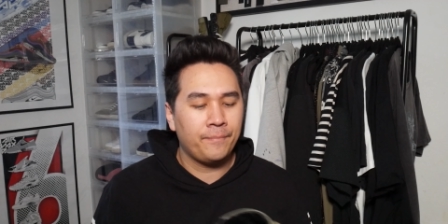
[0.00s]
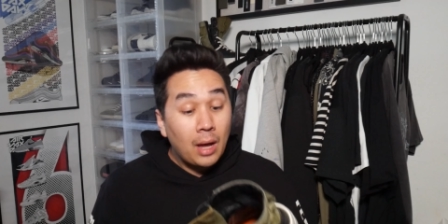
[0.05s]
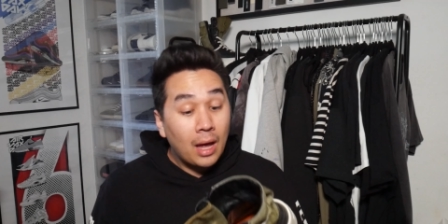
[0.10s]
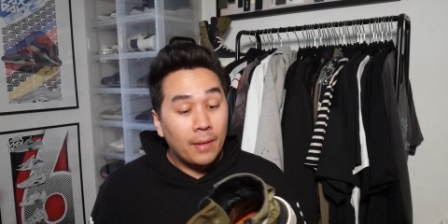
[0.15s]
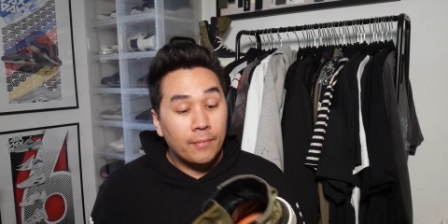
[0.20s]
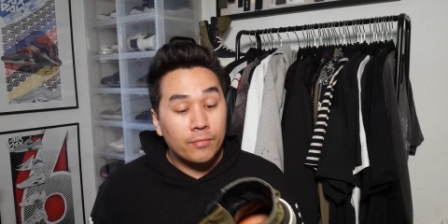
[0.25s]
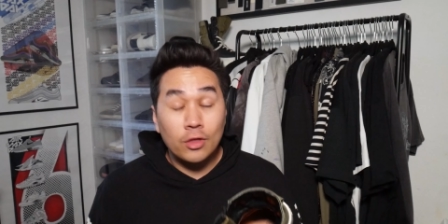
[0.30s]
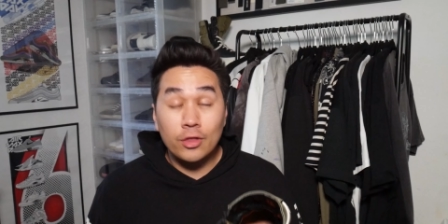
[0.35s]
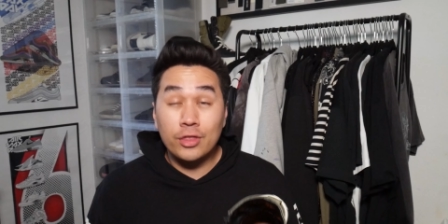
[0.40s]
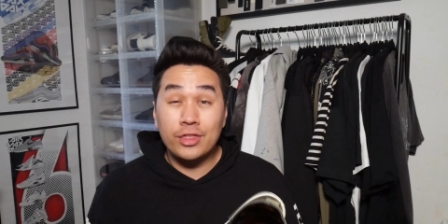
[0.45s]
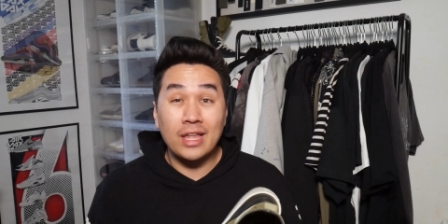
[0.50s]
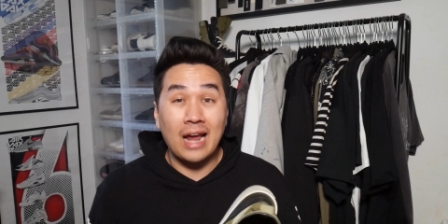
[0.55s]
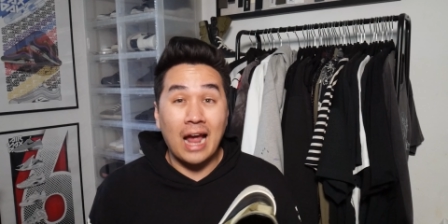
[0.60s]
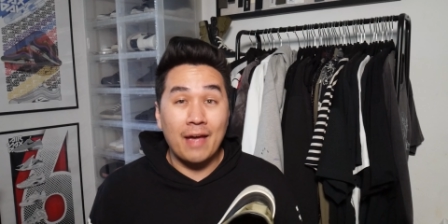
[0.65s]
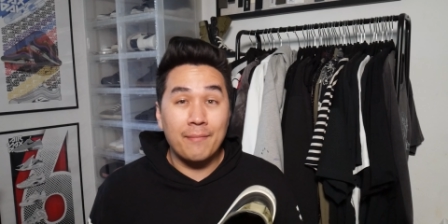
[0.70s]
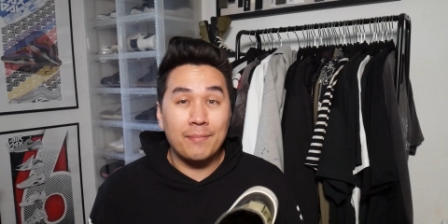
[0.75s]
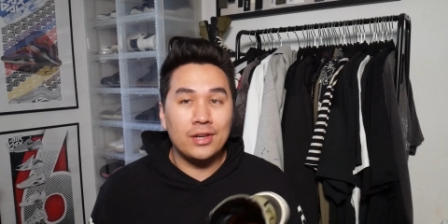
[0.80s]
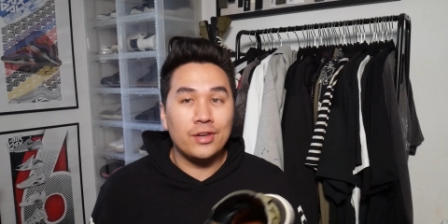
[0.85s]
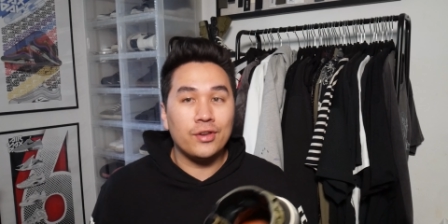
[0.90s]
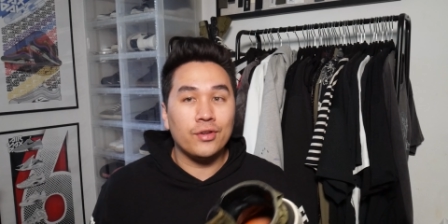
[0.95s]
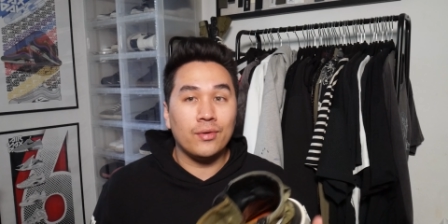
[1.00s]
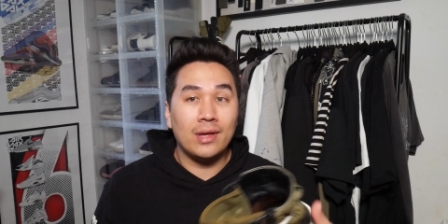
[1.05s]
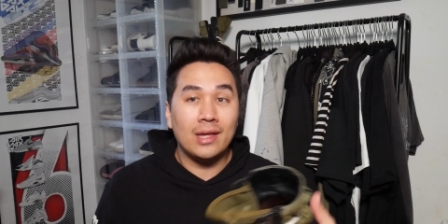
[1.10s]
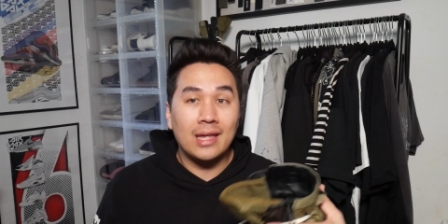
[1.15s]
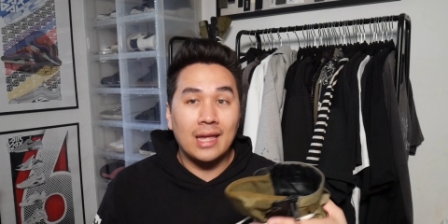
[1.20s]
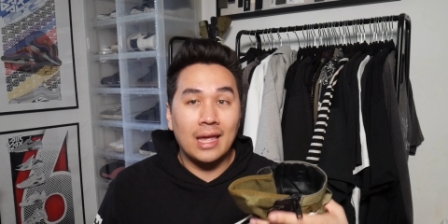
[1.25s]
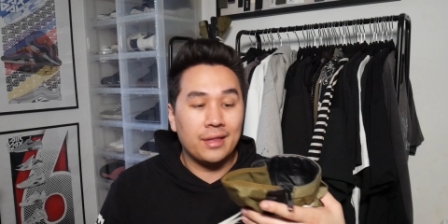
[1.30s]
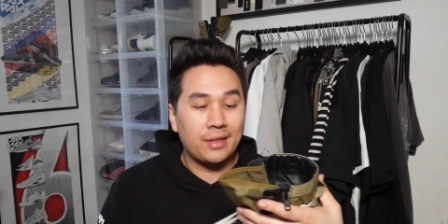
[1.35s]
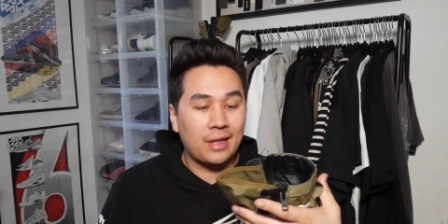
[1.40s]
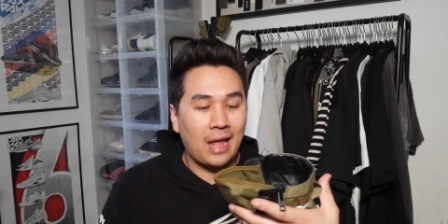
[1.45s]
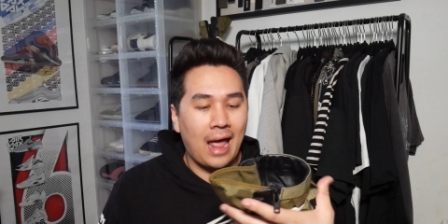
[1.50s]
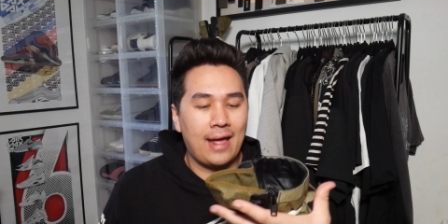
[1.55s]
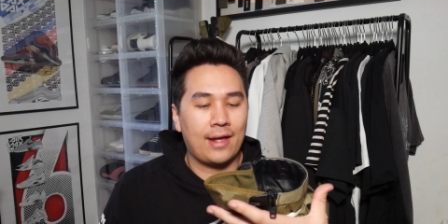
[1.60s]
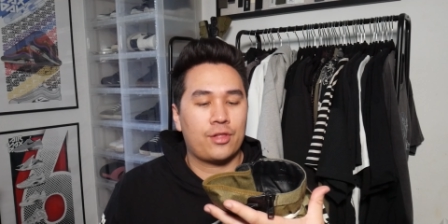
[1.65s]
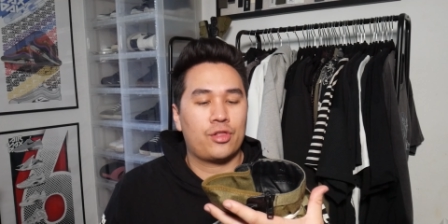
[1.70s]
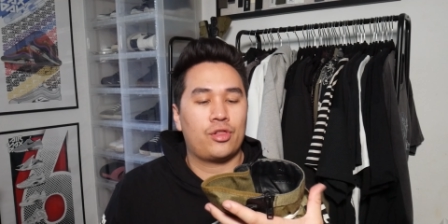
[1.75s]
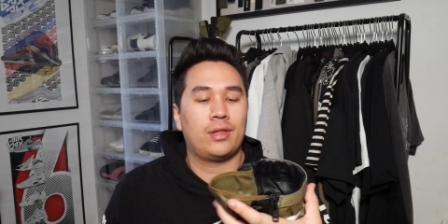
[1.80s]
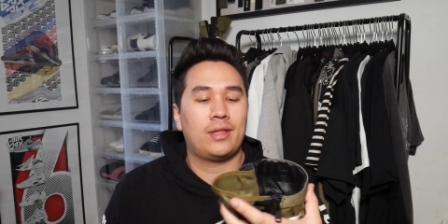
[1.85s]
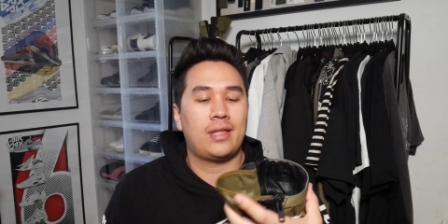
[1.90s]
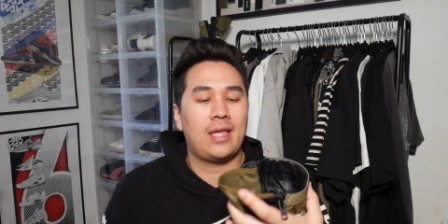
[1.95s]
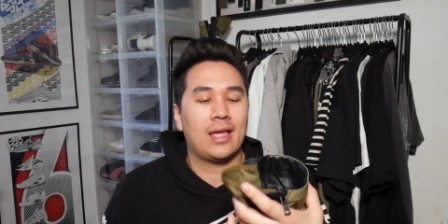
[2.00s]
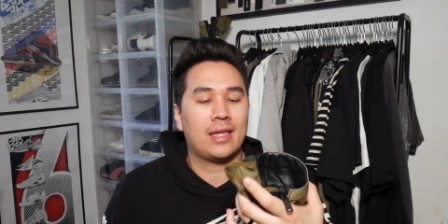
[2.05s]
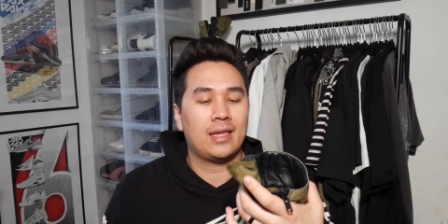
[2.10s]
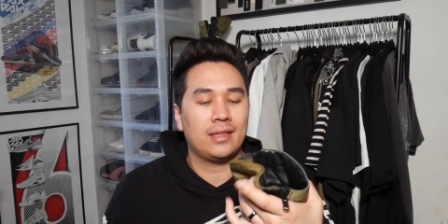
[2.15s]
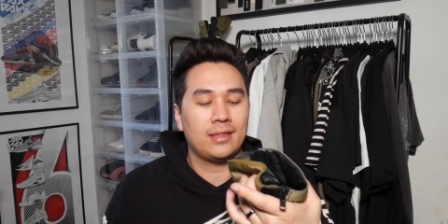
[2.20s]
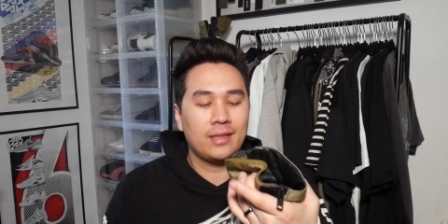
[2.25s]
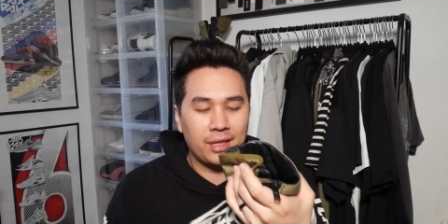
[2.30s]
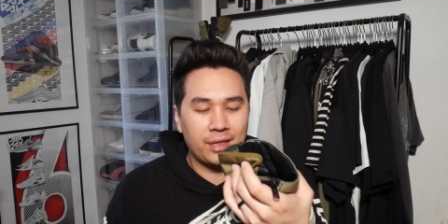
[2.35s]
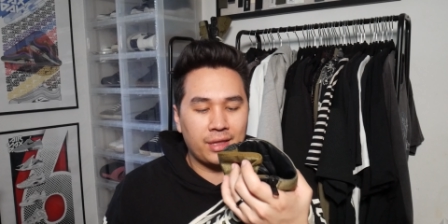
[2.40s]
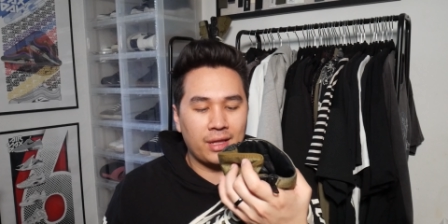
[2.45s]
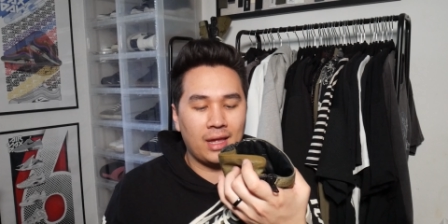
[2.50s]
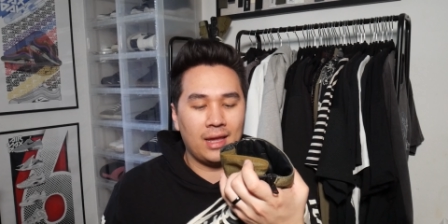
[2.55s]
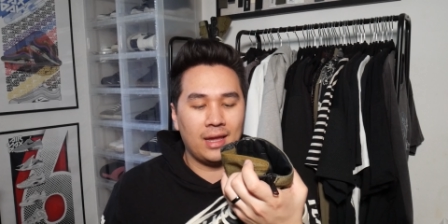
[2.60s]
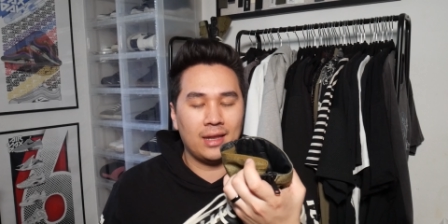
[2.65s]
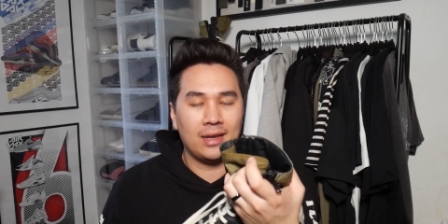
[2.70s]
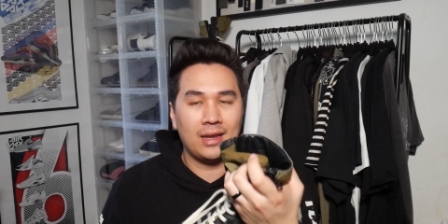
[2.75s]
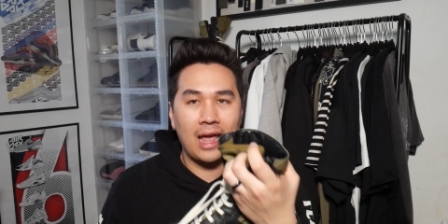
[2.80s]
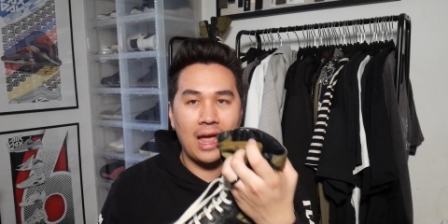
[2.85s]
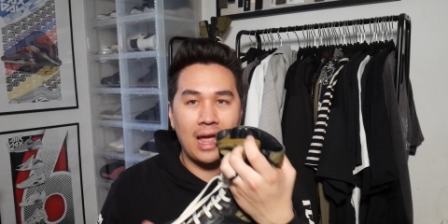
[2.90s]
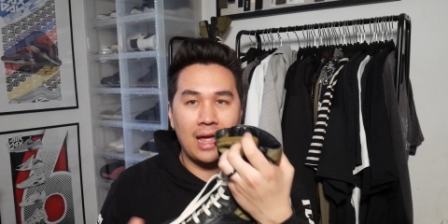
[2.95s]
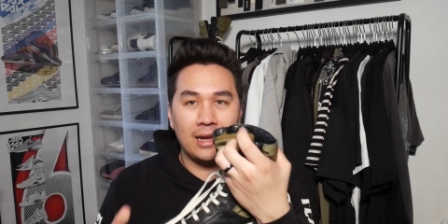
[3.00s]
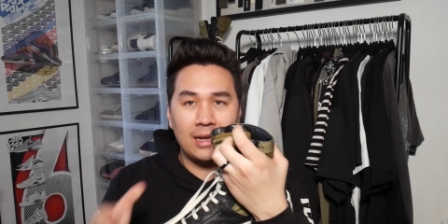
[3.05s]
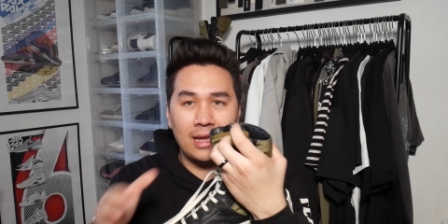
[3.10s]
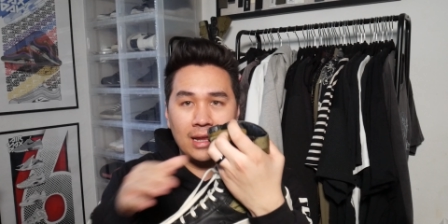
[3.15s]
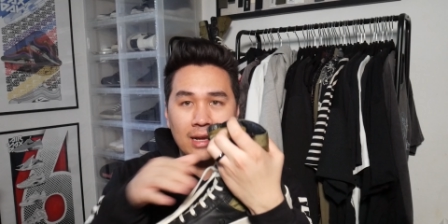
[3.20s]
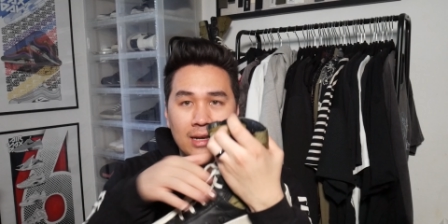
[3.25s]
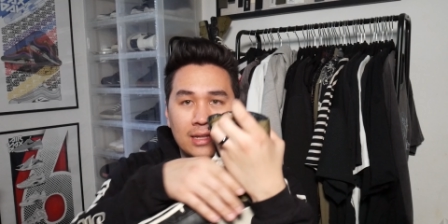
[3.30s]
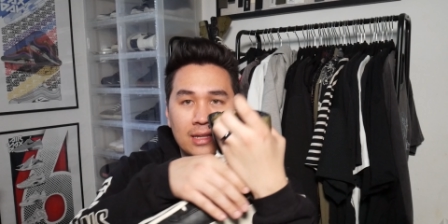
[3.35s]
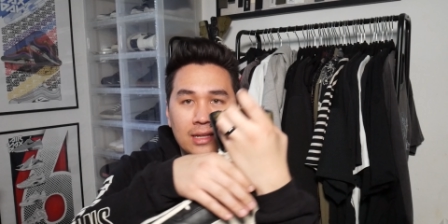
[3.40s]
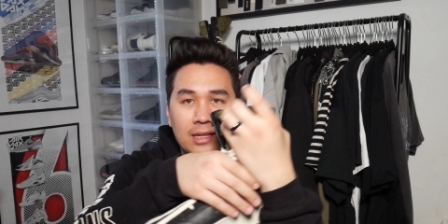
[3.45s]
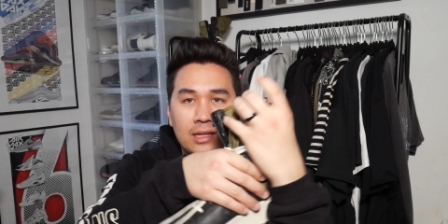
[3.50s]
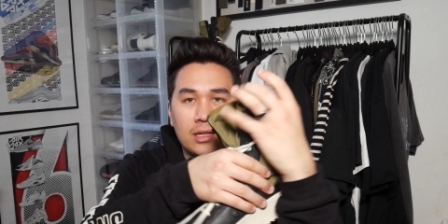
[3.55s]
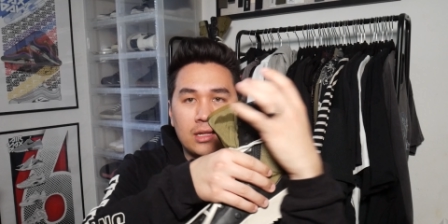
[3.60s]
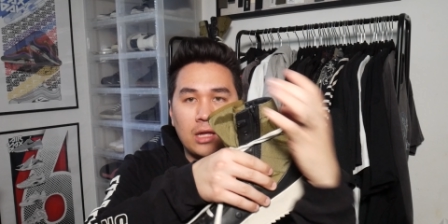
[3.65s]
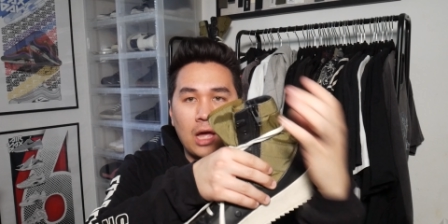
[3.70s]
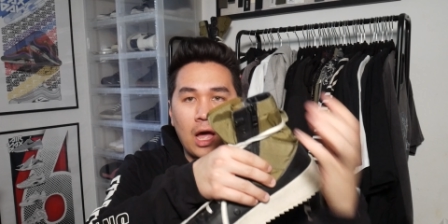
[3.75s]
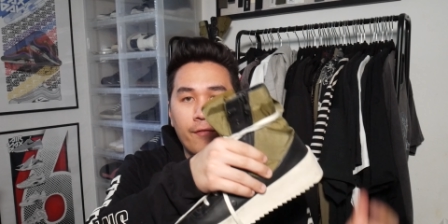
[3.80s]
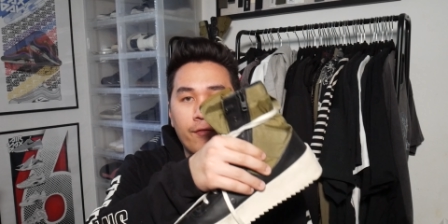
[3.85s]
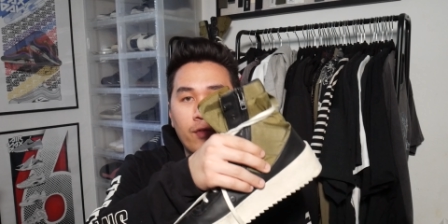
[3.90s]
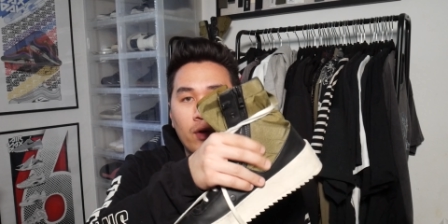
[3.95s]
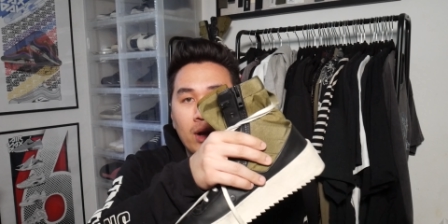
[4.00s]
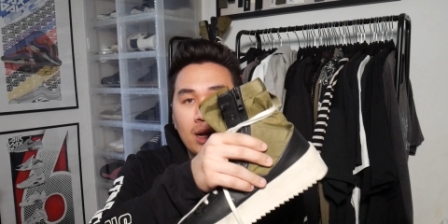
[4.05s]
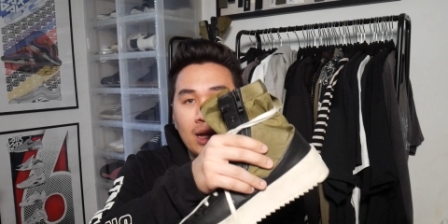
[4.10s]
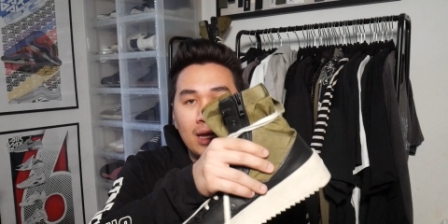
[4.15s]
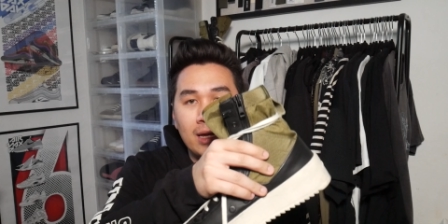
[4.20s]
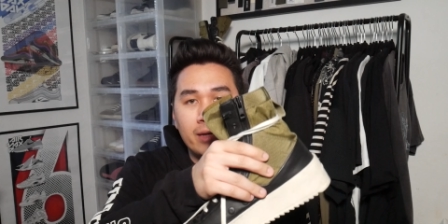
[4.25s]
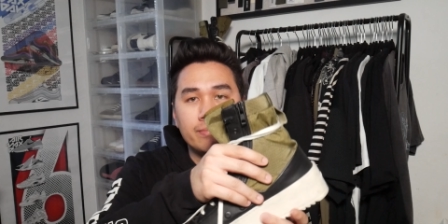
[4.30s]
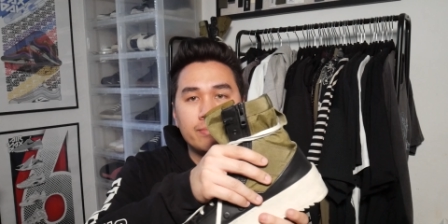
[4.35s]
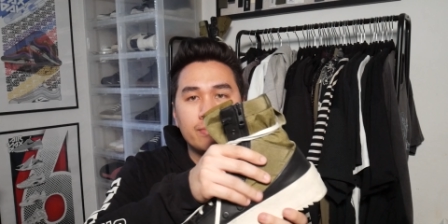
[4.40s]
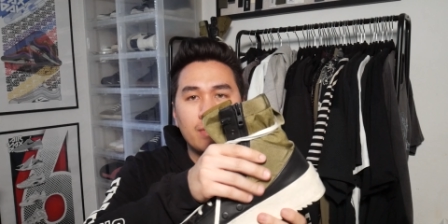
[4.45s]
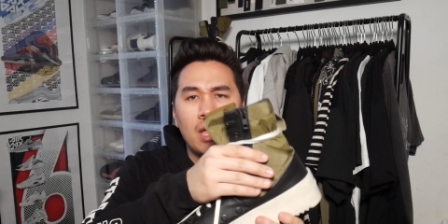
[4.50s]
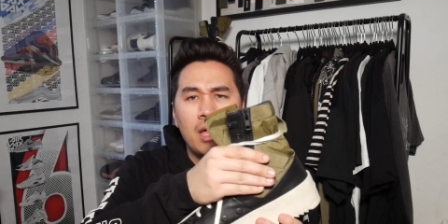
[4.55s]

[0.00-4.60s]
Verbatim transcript: But the thing I've been doing is actually taking this in and then covering it,